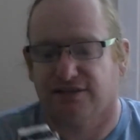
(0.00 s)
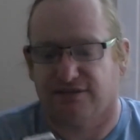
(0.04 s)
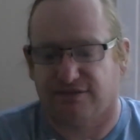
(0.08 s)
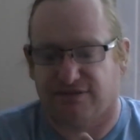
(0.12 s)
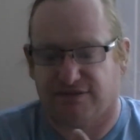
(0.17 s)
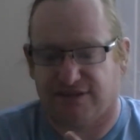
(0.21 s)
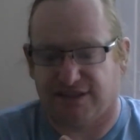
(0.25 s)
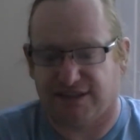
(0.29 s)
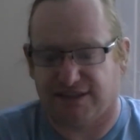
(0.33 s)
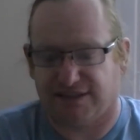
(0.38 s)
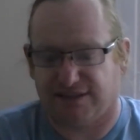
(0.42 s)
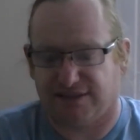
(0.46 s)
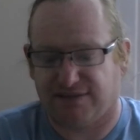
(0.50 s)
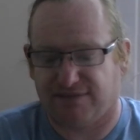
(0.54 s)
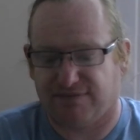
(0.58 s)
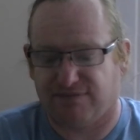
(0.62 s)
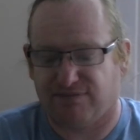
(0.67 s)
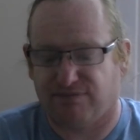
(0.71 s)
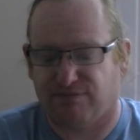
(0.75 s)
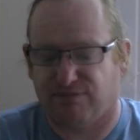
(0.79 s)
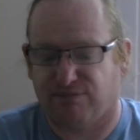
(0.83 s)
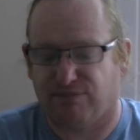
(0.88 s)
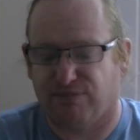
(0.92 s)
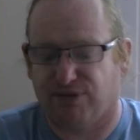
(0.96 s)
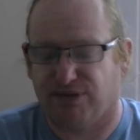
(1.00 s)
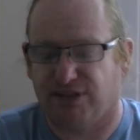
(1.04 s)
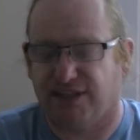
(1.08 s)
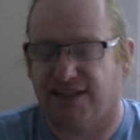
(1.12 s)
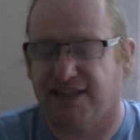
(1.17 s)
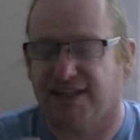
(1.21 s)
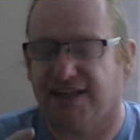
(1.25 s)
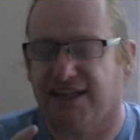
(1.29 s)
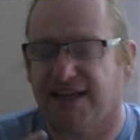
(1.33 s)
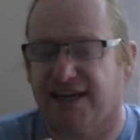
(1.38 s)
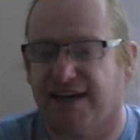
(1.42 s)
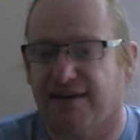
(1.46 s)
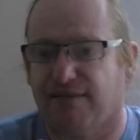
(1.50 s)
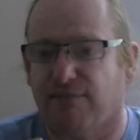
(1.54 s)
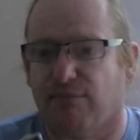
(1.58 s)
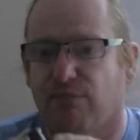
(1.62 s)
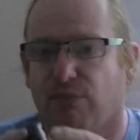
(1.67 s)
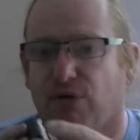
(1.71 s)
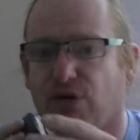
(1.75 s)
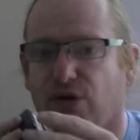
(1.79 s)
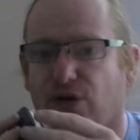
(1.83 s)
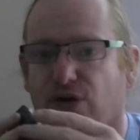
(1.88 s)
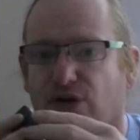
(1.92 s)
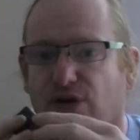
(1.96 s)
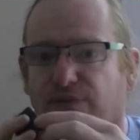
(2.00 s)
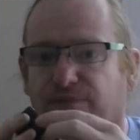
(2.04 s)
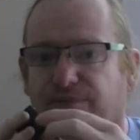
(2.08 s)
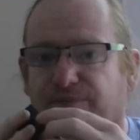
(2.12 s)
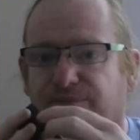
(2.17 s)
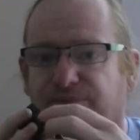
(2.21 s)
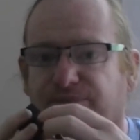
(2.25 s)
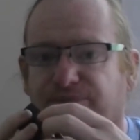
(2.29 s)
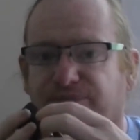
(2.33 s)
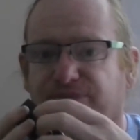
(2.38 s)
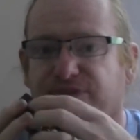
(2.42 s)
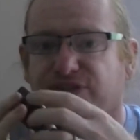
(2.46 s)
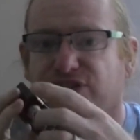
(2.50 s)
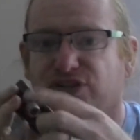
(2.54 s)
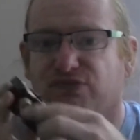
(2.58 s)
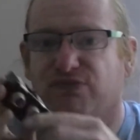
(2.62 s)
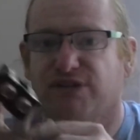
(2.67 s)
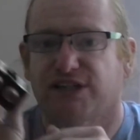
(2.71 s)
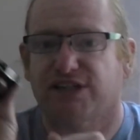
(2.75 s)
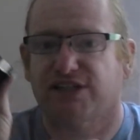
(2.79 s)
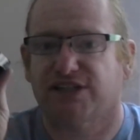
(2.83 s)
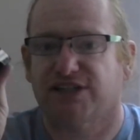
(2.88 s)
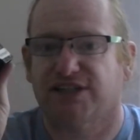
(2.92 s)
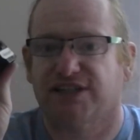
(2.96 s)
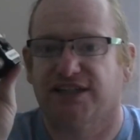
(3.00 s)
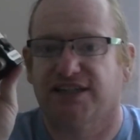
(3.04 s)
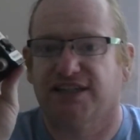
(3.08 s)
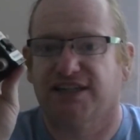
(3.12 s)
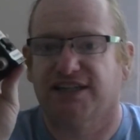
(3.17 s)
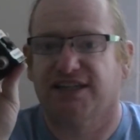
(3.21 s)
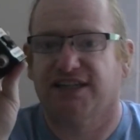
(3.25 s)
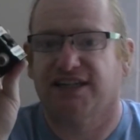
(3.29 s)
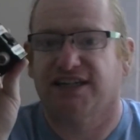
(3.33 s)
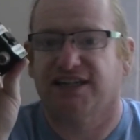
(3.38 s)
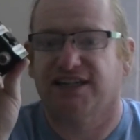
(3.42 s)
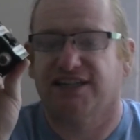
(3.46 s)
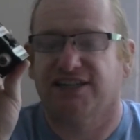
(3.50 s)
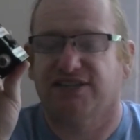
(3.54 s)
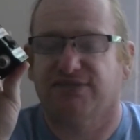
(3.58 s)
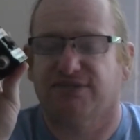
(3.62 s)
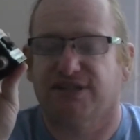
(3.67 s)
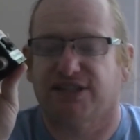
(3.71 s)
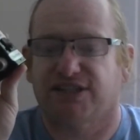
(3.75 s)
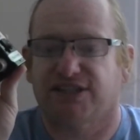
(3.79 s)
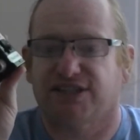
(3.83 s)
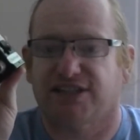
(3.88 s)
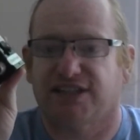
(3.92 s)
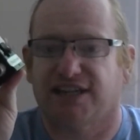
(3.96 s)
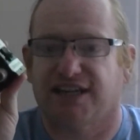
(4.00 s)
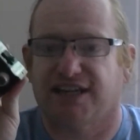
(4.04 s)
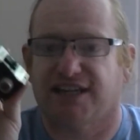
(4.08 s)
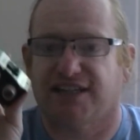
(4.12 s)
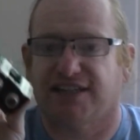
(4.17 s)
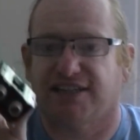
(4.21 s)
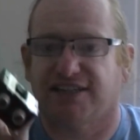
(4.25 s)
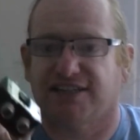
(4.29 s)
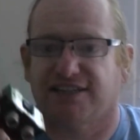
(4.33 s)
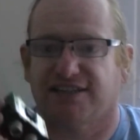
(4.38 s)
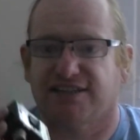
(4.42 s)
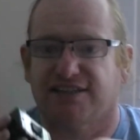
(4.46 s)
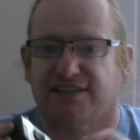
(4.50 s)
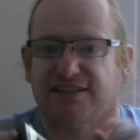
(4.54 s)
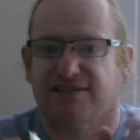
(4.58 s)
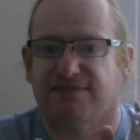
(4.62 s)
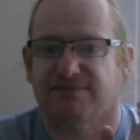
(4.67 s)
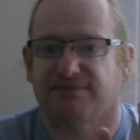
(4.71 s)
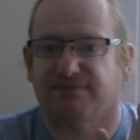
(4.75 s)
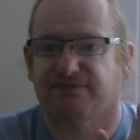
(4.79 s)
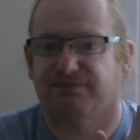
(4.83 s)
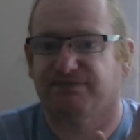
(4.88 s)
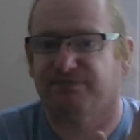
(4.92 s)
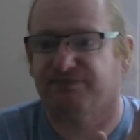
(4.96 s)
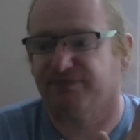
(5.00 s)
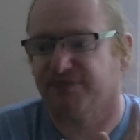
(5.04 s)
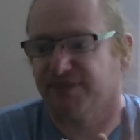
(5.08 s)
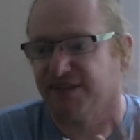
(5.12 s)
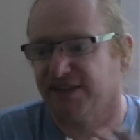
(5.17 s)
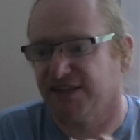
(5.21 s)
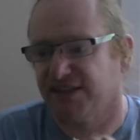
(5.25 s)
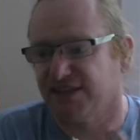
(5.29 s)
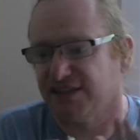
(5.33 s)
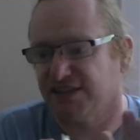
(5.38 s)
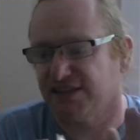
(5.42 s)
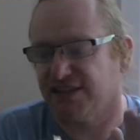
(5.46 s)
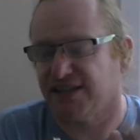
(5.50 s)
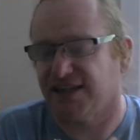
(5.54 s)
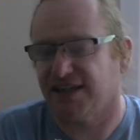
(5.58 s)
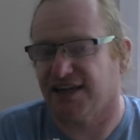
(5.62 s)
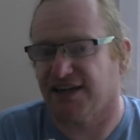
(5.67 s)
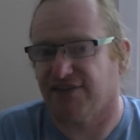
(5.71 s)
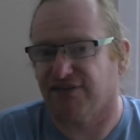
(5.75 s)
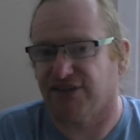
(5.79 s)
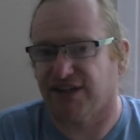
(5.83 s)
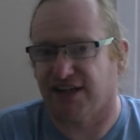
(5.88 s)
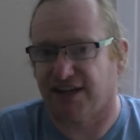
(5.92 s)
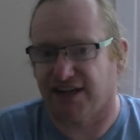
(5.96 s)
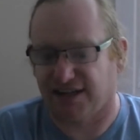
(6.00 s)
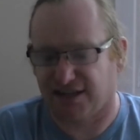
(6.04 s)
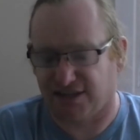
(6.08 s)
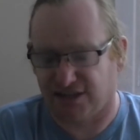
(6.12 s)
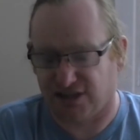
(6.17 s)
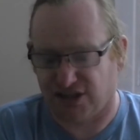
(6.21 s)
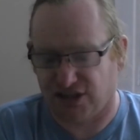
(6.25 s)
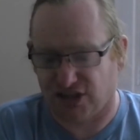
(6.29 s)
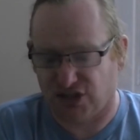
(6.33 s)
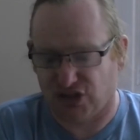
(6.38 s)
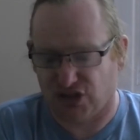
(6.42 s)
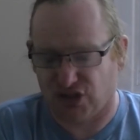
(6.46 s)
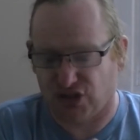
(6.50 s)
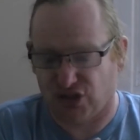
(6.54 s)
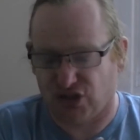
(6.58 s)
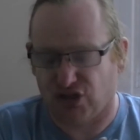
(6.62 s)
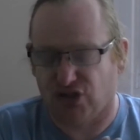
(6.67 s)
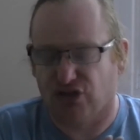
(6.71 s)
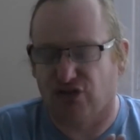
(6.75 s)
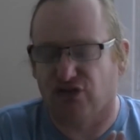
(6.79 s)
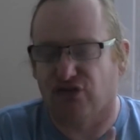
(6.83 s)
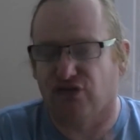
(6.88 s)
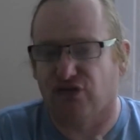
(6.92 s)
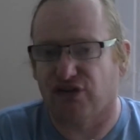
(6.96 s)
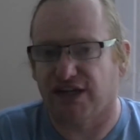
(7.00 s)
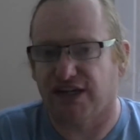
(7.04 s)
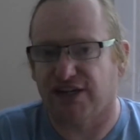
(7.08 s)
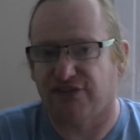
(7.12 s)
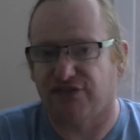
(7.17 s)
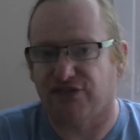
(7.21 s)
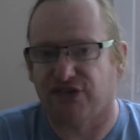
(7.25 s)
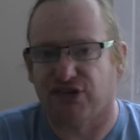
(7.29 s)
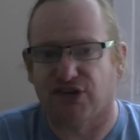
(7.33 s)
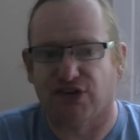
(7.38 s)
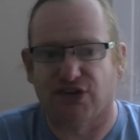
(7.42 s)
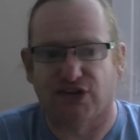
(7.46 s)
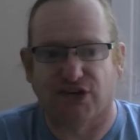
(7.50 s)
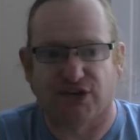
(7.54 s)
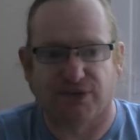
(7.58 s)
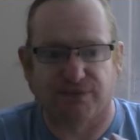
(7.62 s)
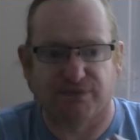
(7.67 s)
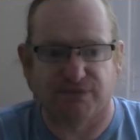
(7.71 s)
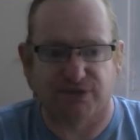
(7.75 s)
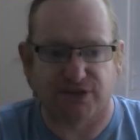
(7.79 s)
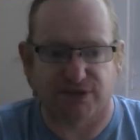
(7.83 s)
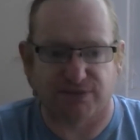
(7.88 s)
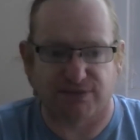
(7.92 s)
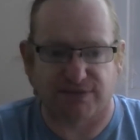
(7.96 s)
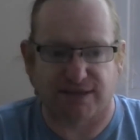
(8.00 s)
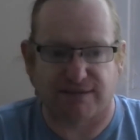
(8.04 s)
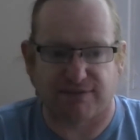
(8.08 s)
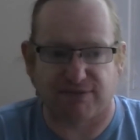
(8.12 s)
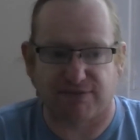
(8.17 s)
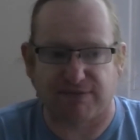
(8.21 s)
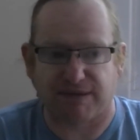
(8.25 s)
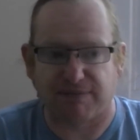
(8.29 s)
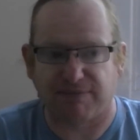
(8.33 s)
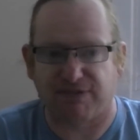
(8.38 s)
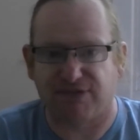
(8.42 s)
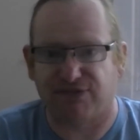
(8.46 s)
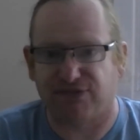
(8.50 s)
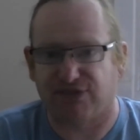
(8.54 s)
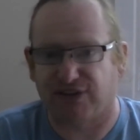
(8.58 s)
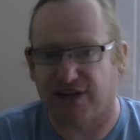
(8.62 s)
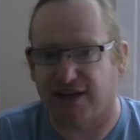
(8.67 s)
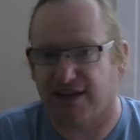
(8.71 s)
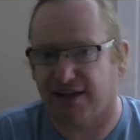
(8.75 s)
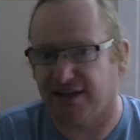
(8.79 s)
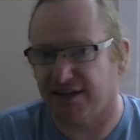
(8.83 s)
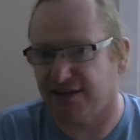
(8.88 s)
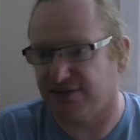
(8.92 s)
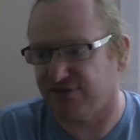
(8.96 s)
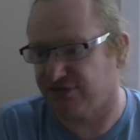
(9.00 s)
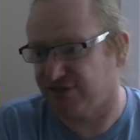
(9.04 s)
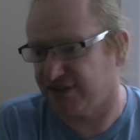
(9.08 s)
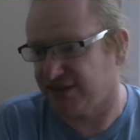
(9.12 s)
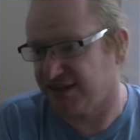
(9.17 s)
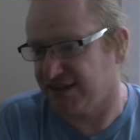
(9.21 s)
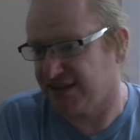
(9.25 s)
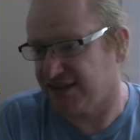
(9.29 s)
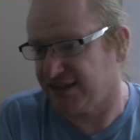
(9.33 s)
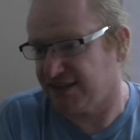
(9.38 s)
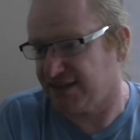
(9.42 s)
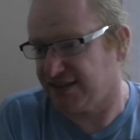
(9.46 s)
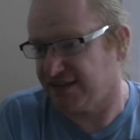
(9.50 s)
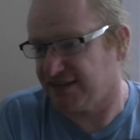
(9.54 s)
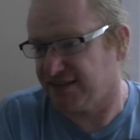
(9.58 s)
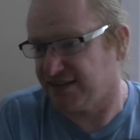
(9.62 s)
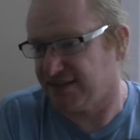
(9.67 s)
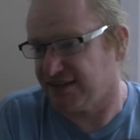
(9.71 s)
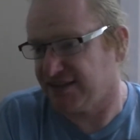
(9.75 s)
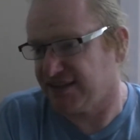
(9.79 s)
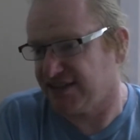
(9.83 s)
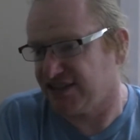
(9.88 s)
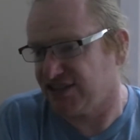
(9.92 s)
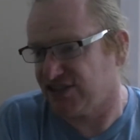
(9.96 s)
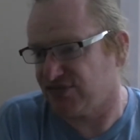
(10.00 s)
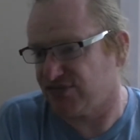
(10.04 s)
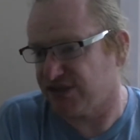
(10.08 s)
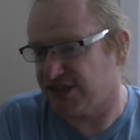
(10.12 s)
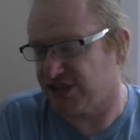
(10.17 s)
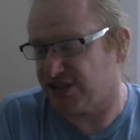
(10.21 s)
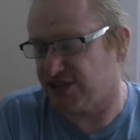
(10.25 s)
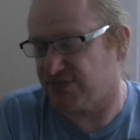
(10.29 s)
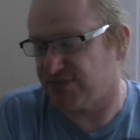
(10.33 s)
But you can get more switched connectors, so you can have like 3, 4, sometimes maybe 5 switched